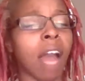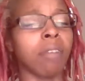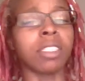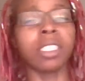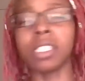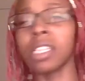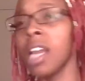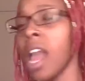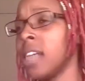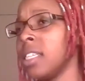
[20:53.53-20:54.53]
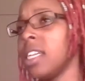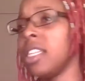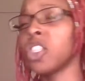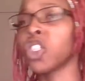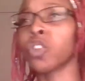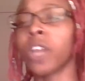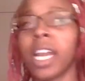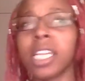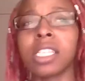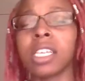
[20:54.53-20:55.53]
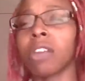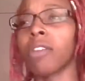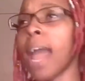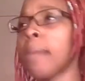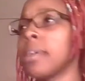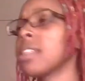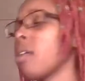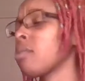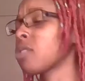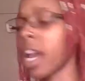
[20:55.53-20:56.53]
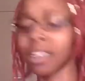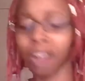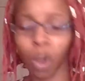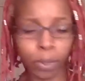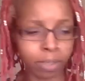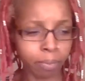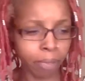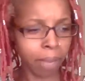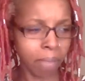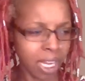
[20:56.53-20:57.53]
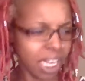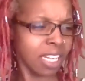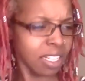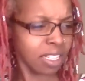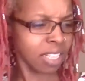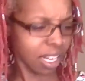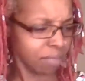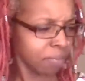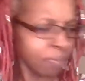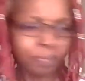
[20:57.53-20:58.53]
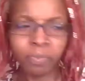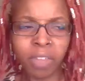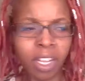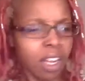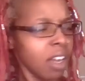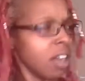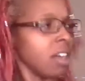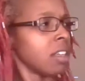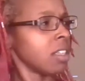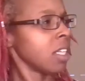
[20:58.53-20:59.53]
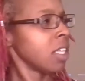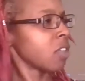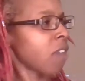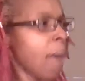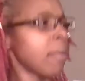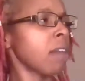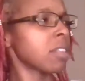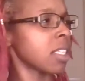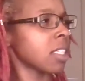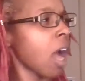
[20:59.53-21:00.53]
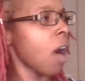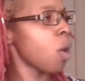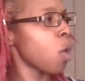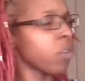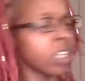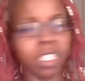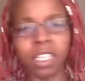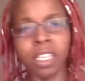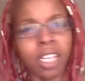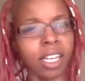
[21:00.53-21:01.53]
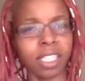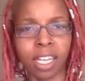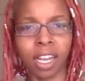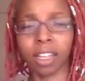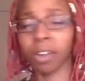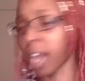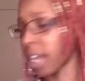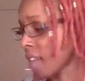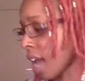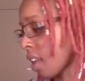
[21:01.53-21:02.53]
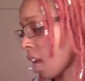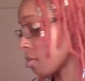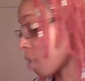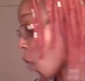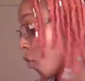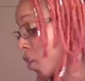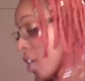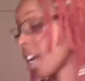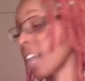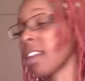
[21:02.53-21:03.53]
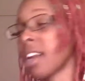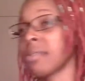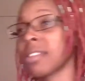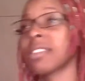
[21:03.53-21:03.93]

was just in distress and grabbing on trying to open some baked beans and grabbing onto the stove and just couldn't get it together. Okay, so I thought it was over. I thought it was